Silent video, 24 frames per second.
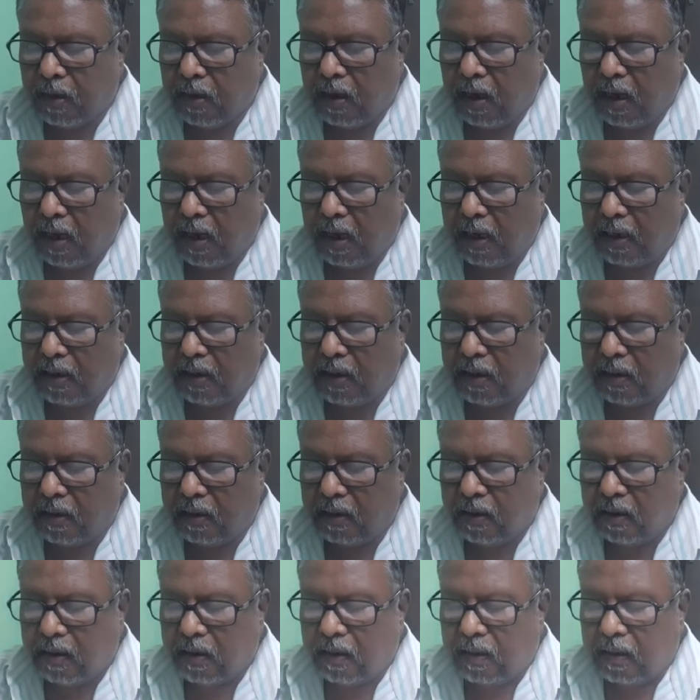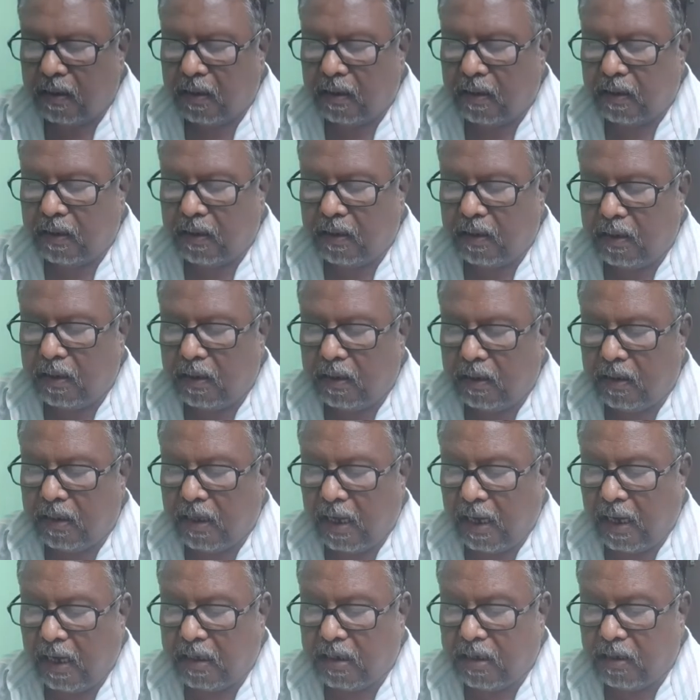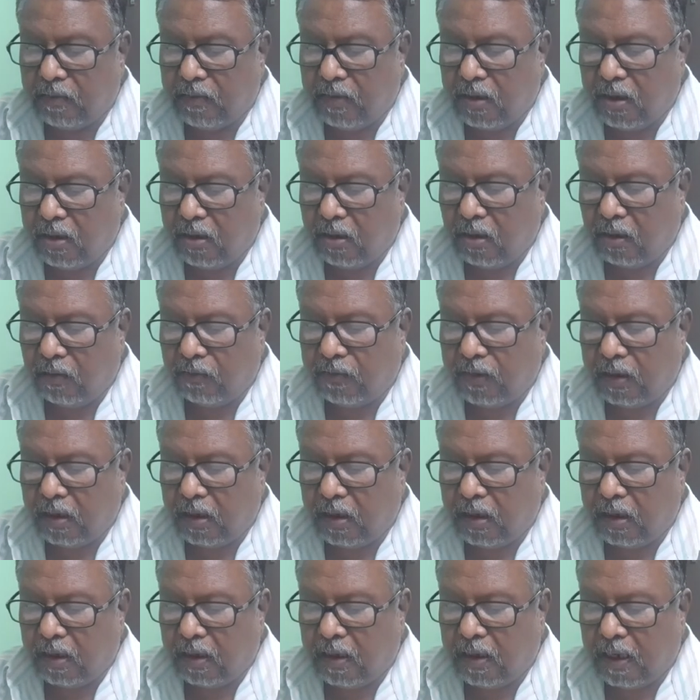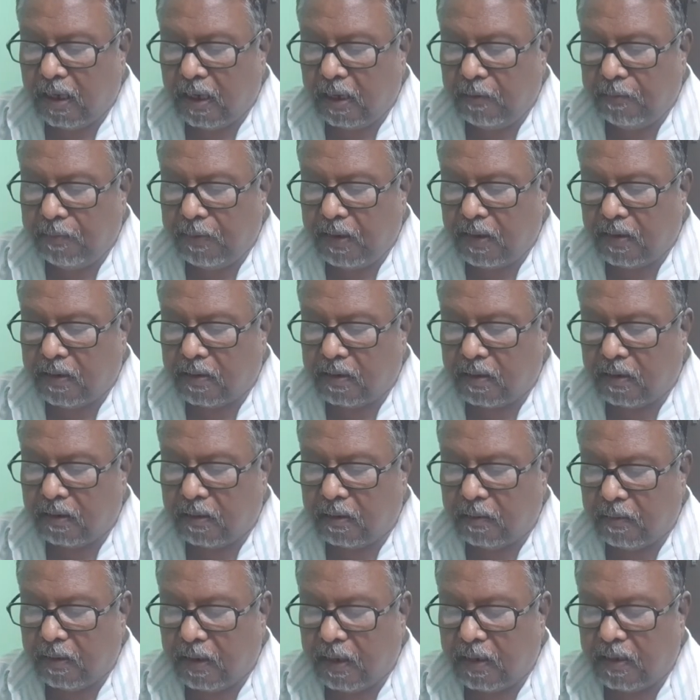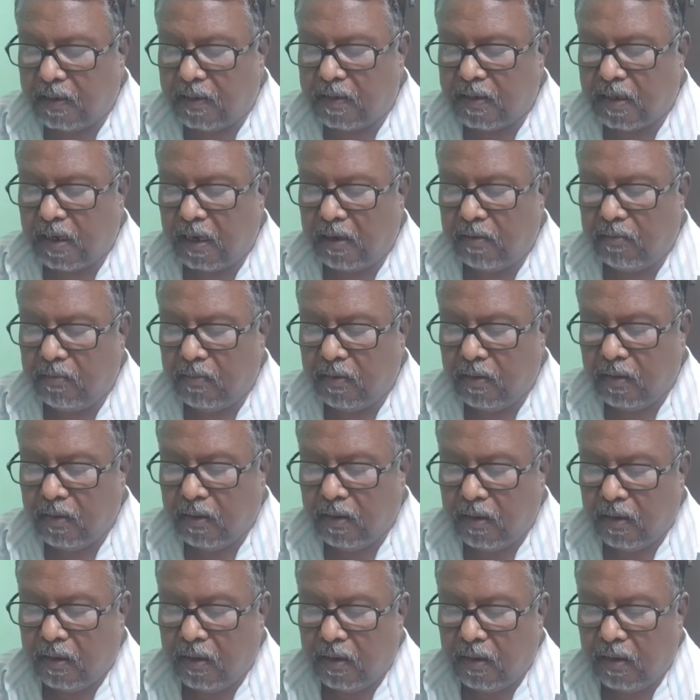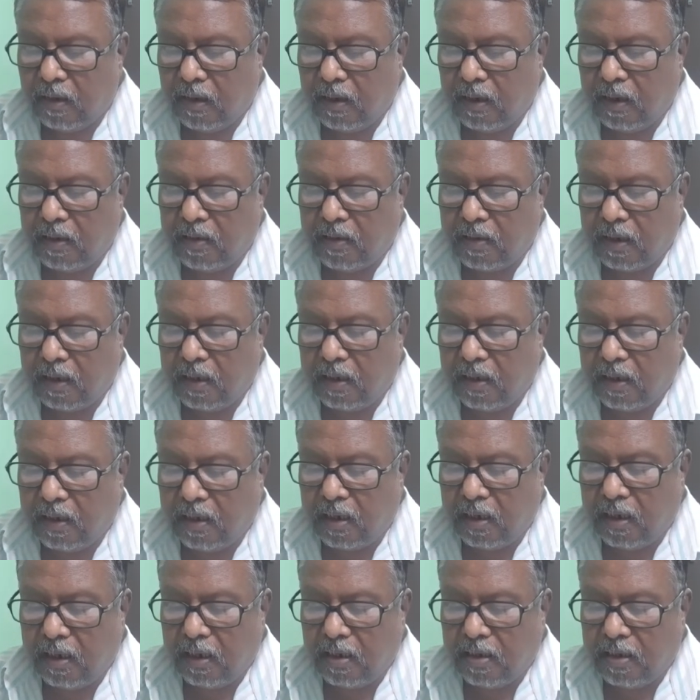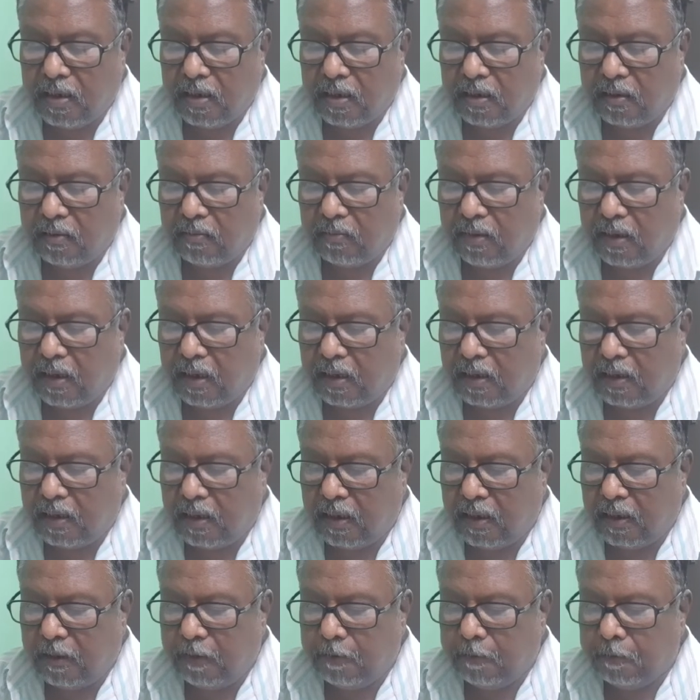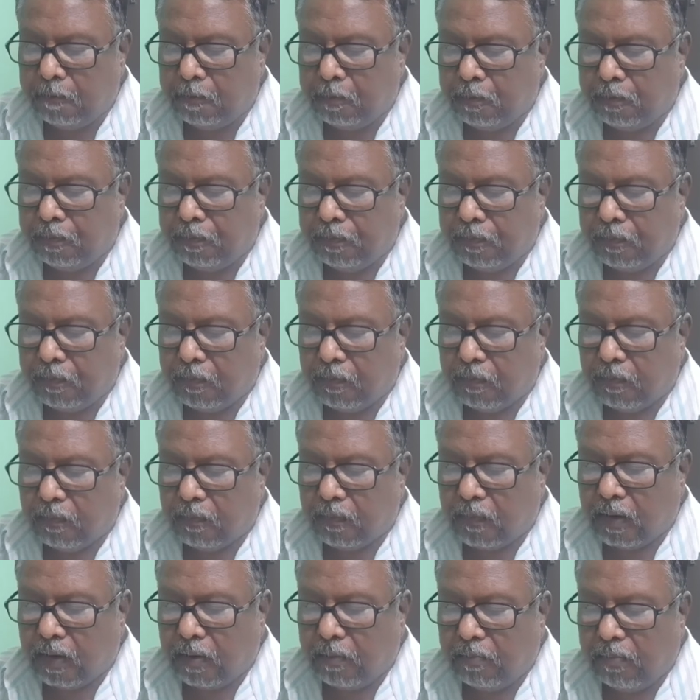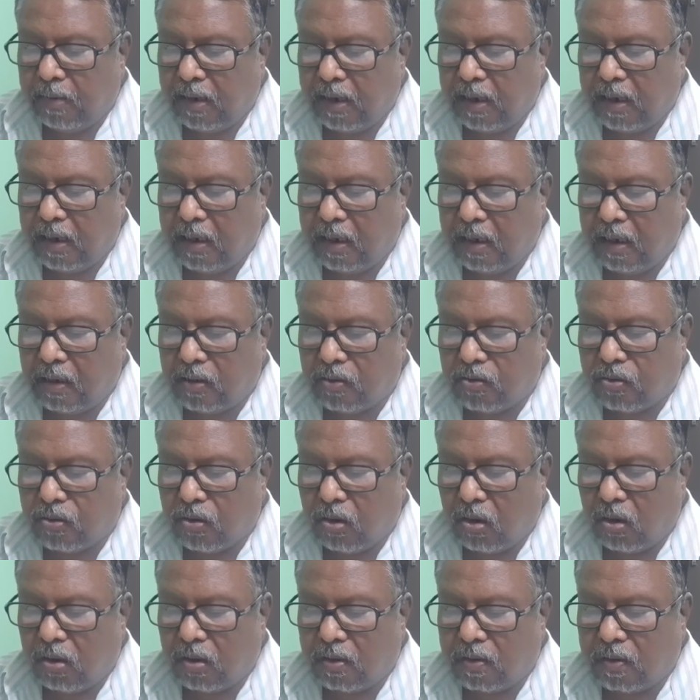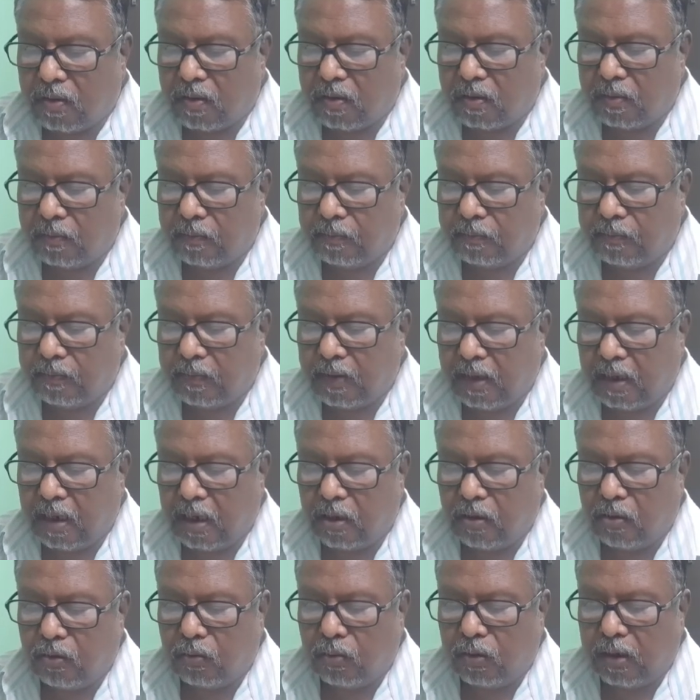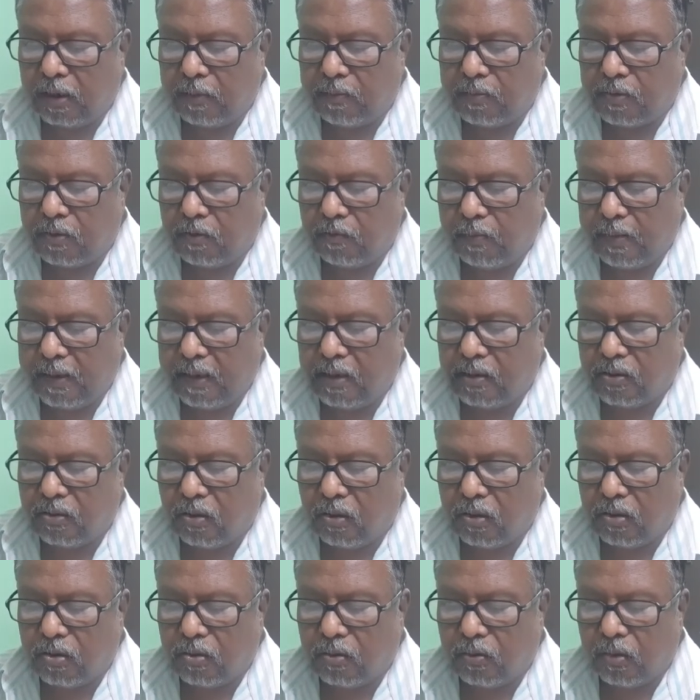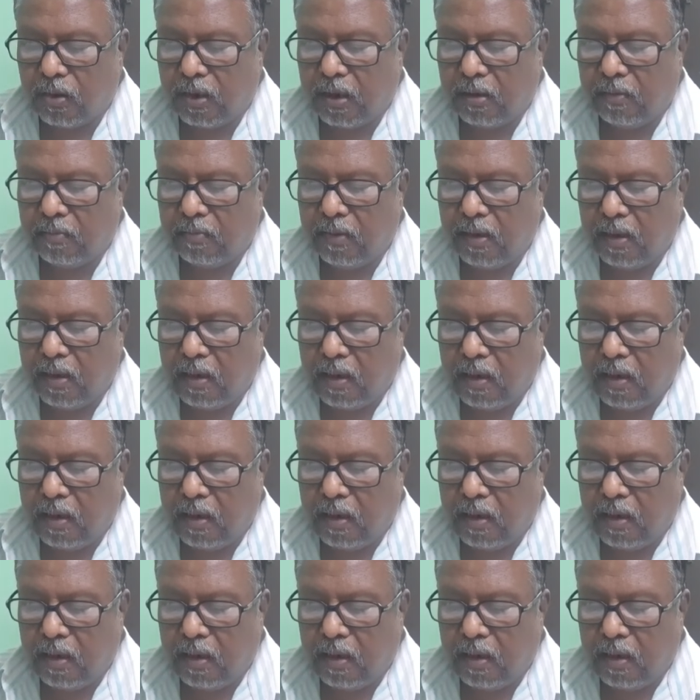and the activity of the lipase enzyme is increased by the bile salts. There are two types of bile salts, sodium